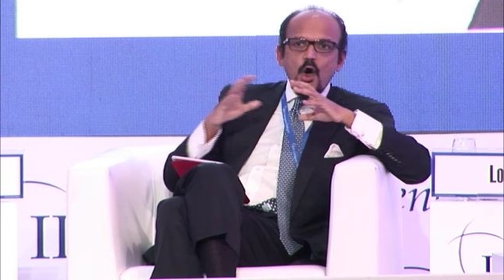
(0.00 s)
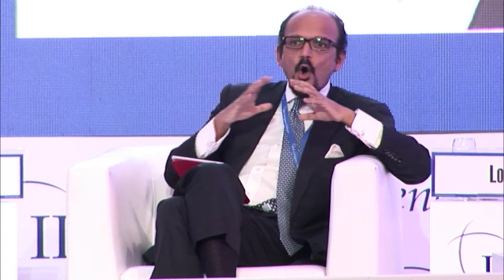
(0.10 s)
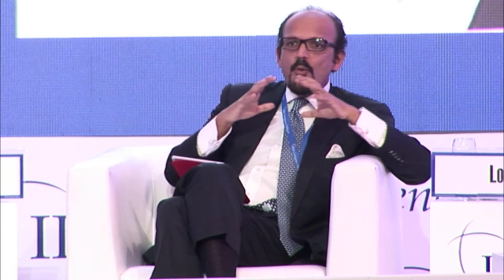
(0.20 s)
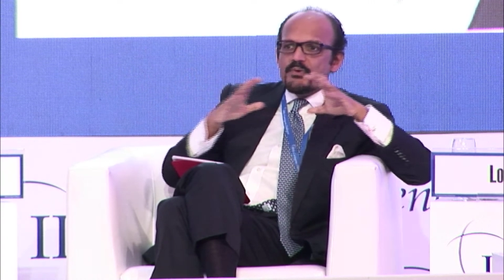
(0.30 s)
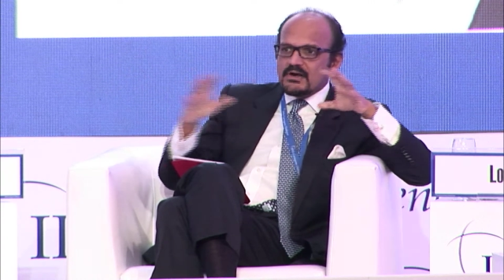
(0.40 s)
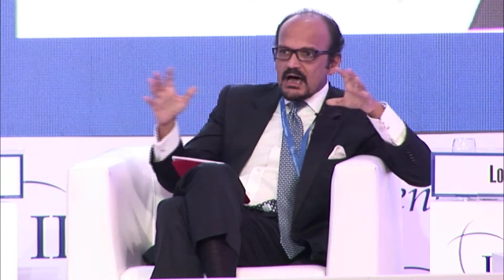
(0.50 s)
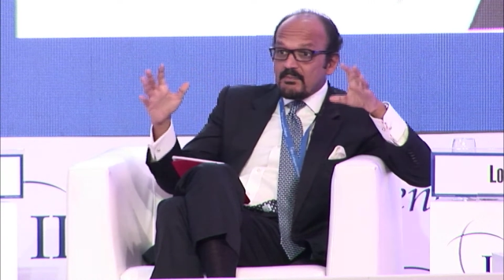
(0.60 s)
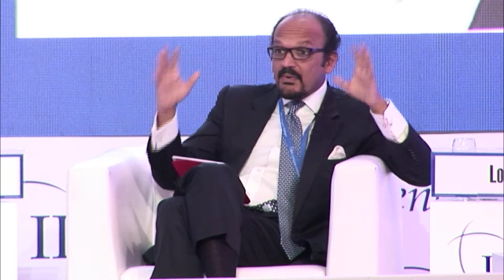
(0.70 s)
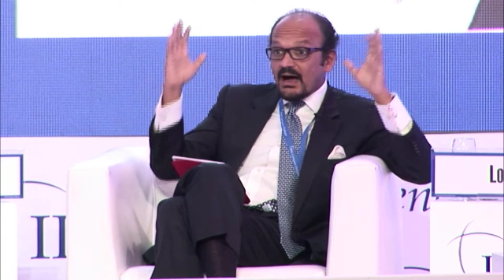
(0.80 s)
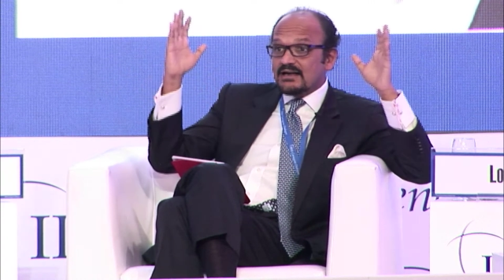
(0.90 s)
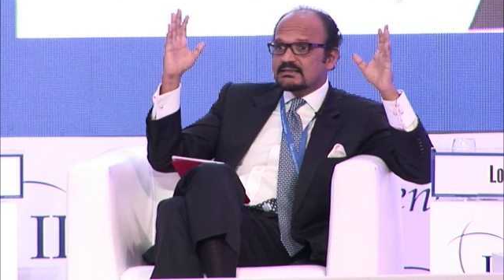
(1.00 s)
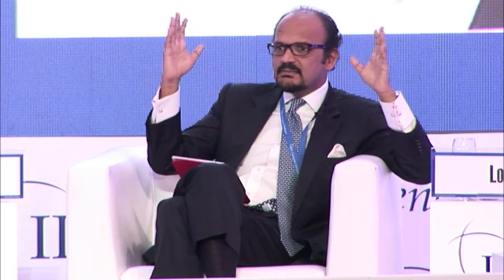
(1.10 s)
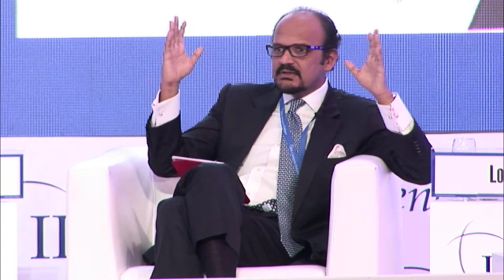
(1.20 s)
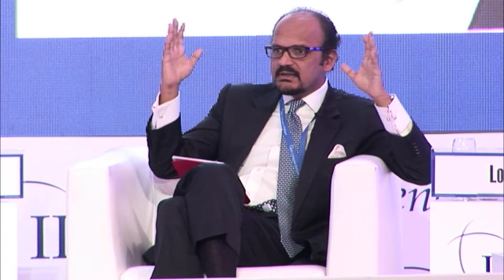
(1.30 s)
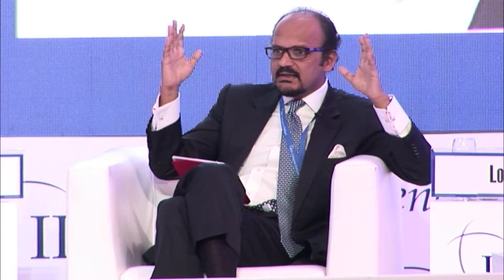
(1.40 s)
open up
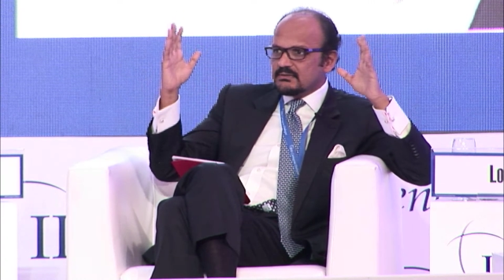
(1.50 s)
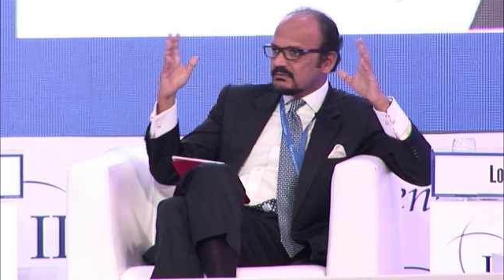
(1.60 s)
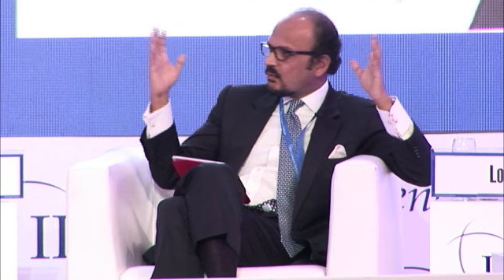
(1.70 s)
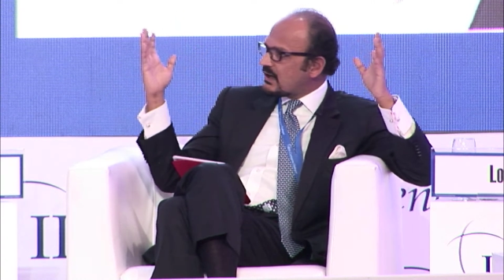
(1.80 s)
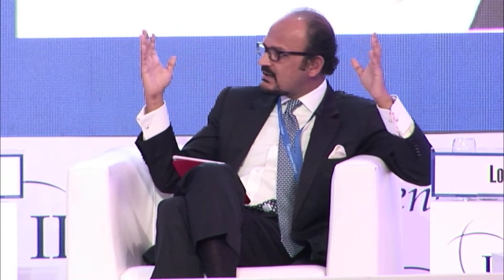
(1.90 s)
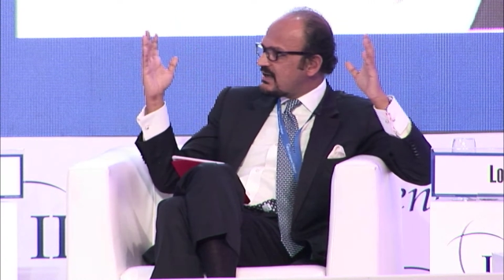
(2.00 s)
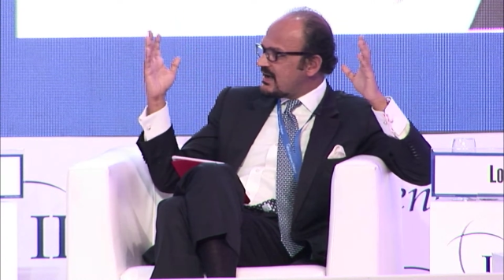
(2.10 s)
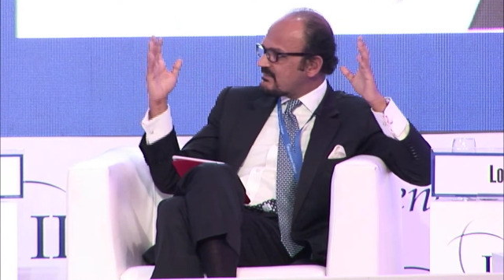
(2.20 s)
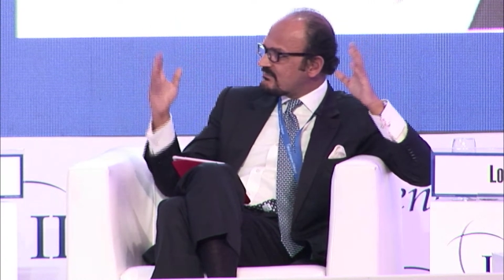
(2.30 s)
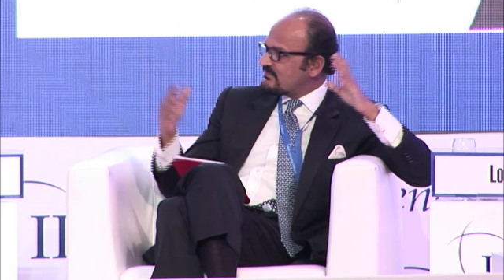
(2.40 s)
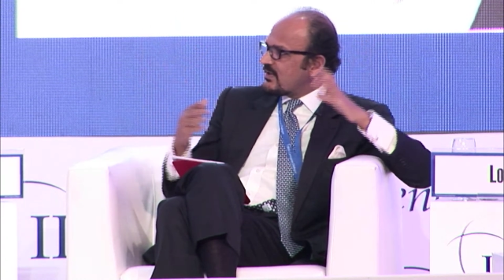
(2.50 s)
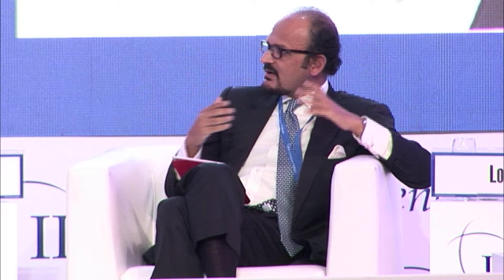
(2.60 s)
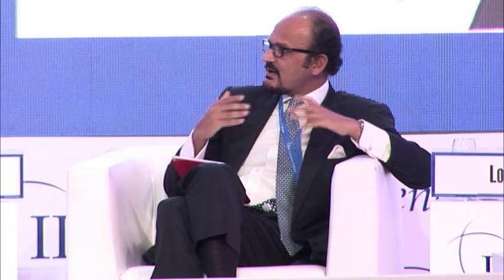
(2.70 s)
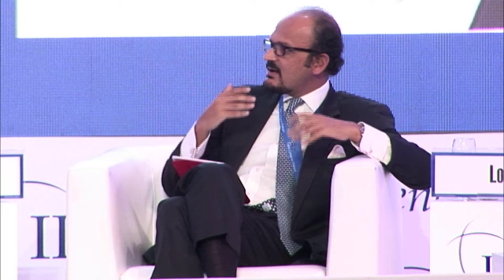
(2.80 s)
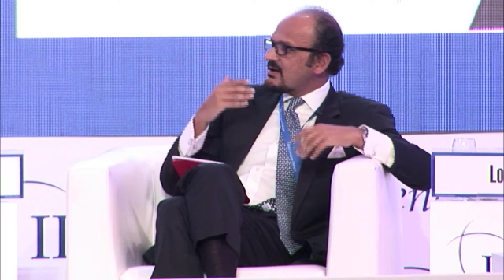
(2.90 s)
ultimately, one day,
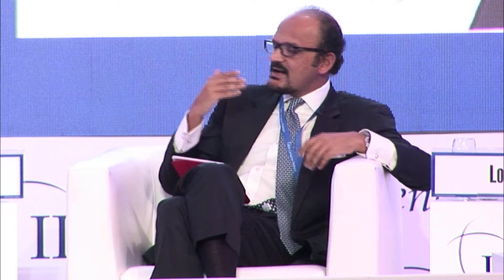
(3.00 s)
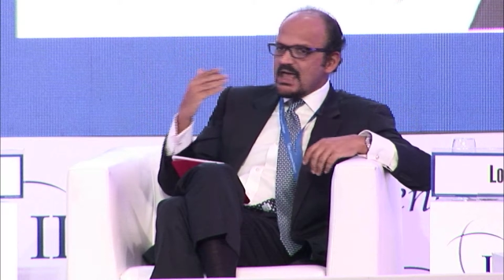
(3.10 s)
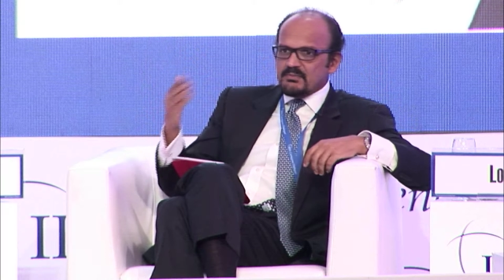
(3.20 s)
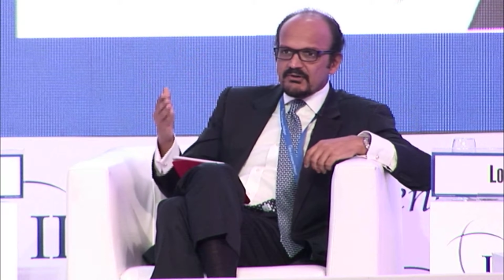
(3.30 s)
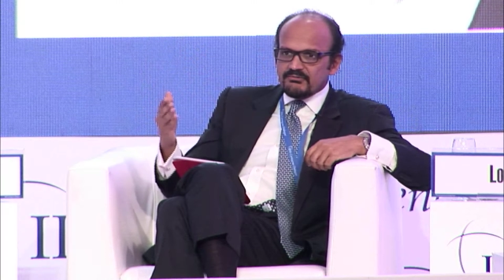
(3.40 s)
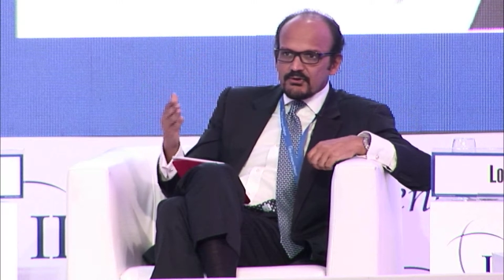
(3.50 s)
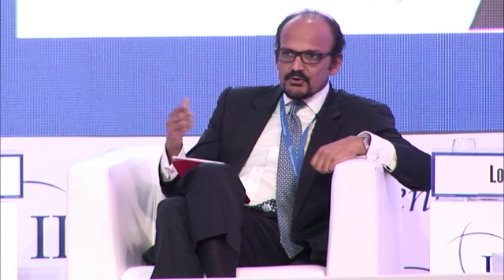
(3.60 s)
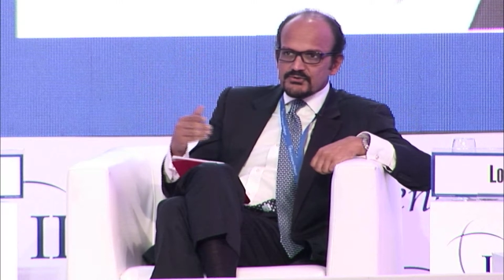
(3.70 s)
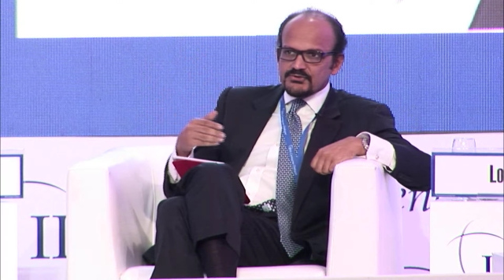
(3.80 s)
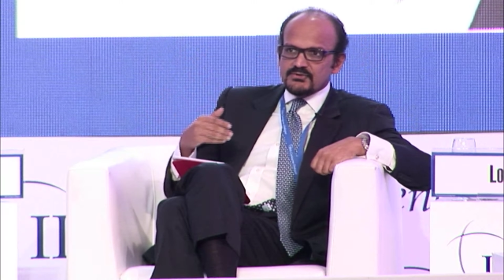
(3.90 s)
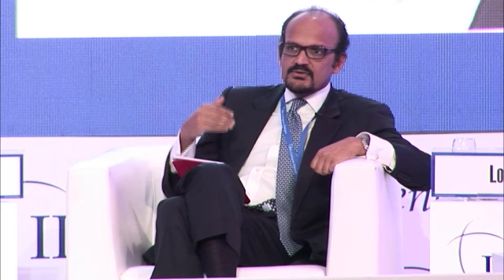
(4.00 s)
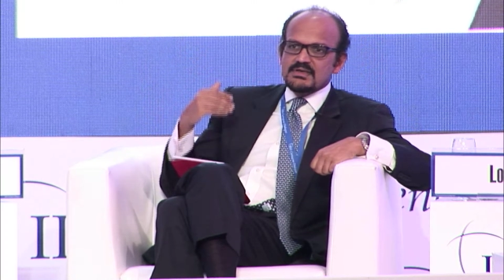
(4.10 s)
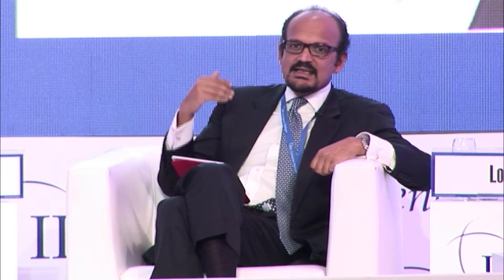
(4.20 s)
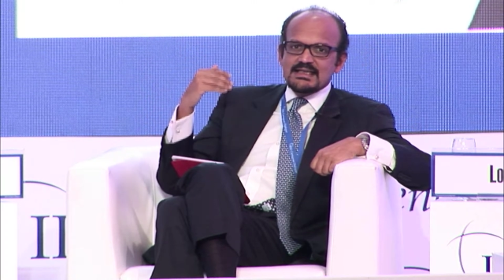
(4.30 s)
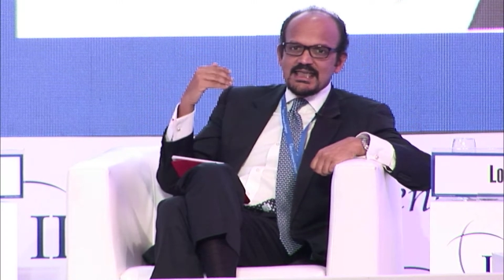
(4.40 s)
labor flows,
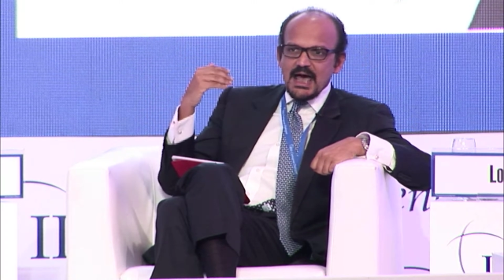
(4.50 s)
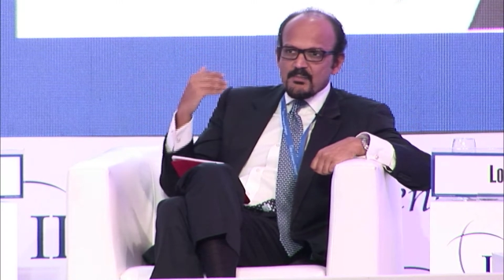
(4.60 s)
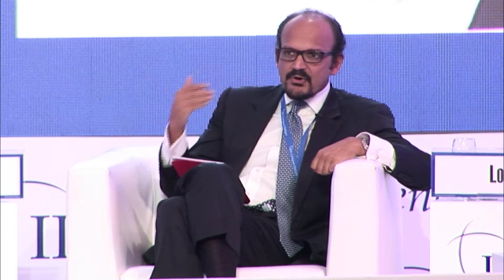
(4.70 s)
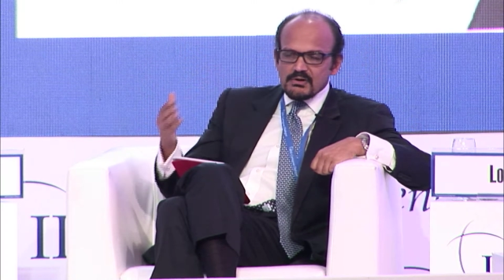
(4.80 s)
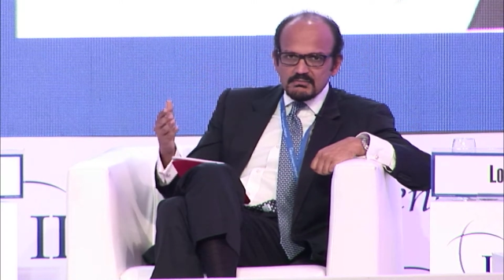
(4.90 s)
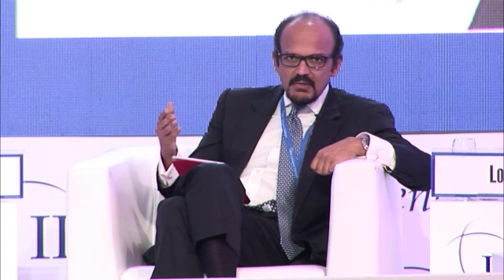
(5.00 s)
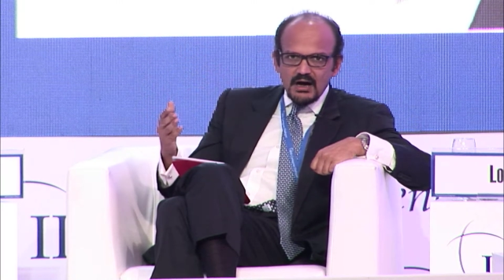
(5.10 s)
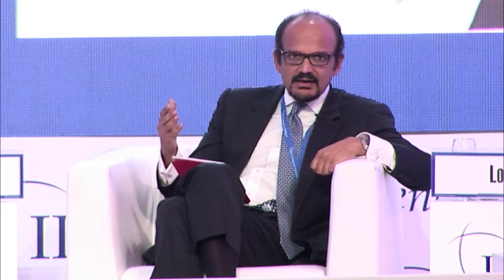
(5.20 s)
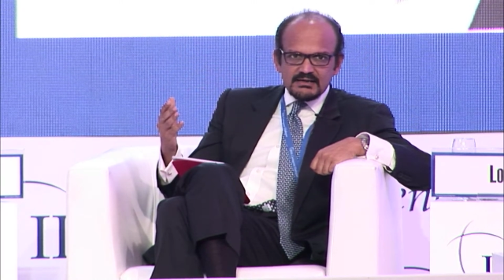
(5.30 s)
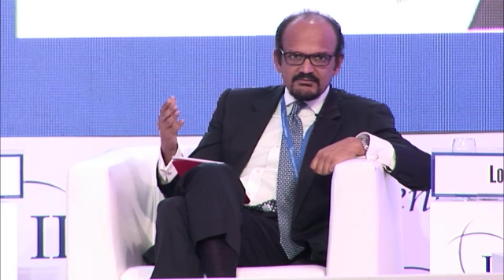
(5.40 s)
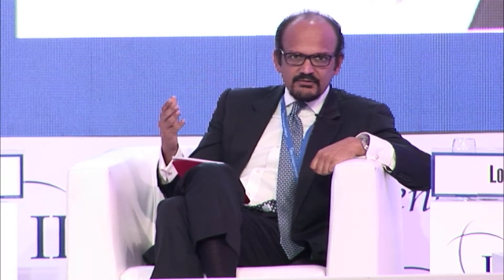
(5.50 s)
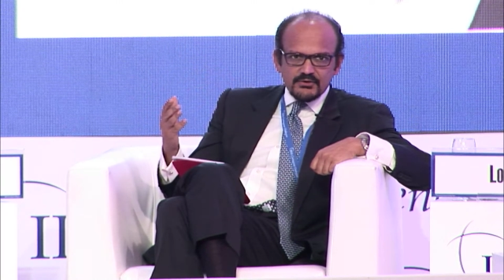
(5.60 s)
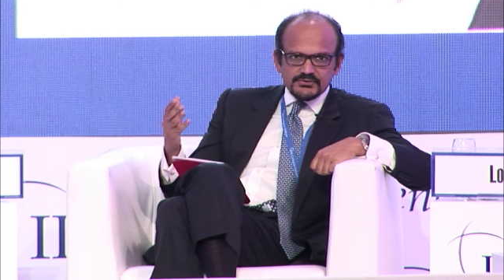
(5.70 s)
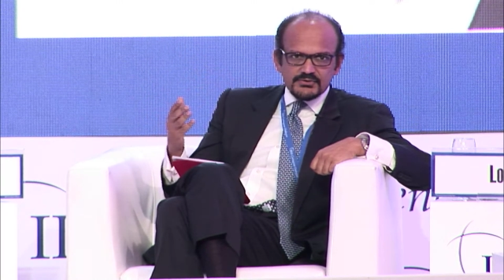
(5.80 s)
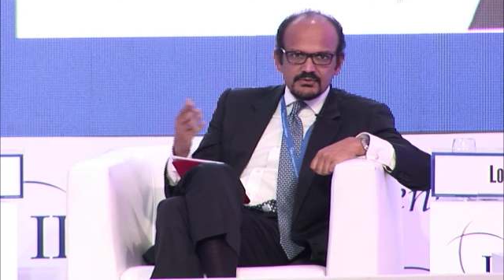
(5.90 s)
capital market flows,